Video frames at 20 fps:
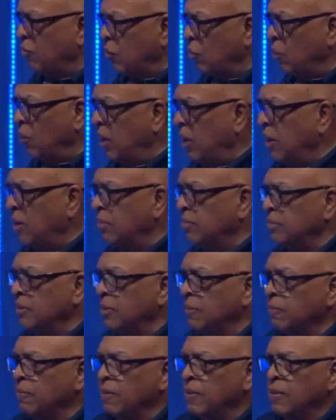overwhelmed.
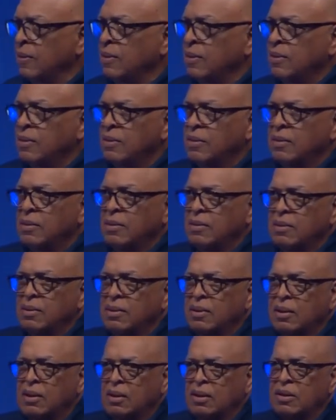
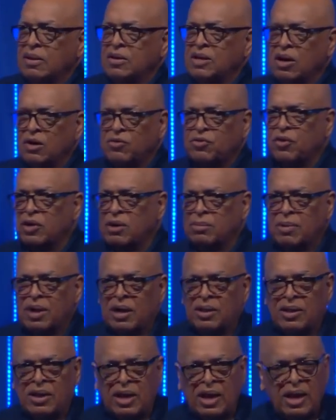And a dear friend of
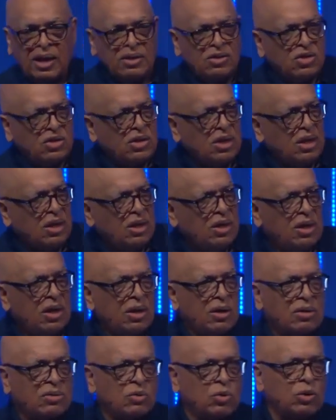mine that I hadn't seen in
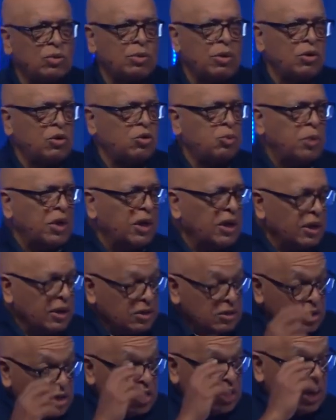years, we were both speaking
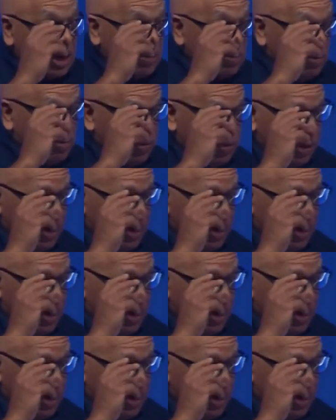at the same